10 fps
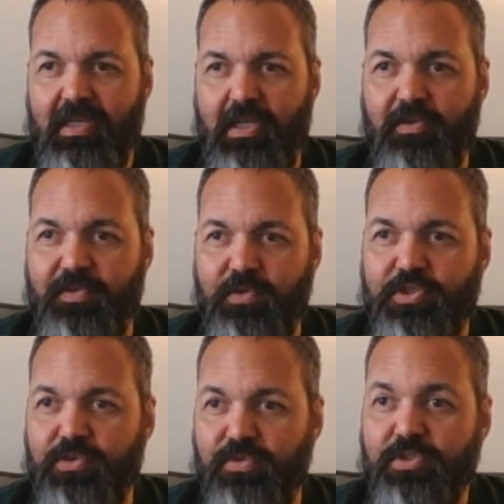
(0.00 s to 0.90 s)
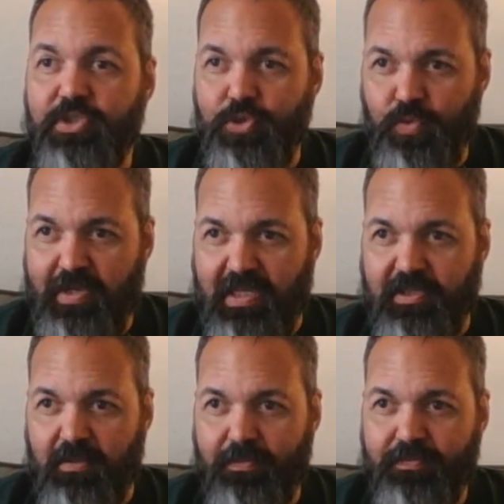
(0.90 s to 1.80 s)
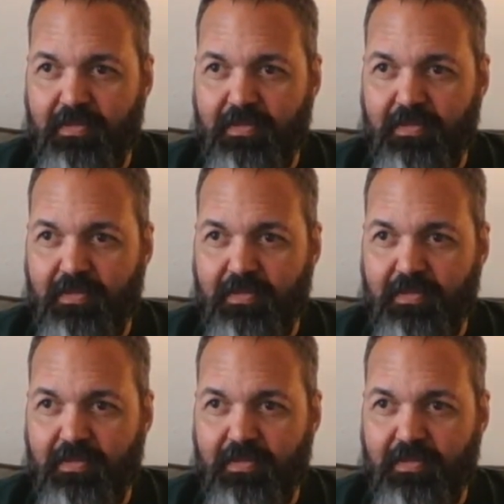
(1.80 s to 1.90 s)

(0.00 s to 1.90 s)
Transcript: If you choose to get them,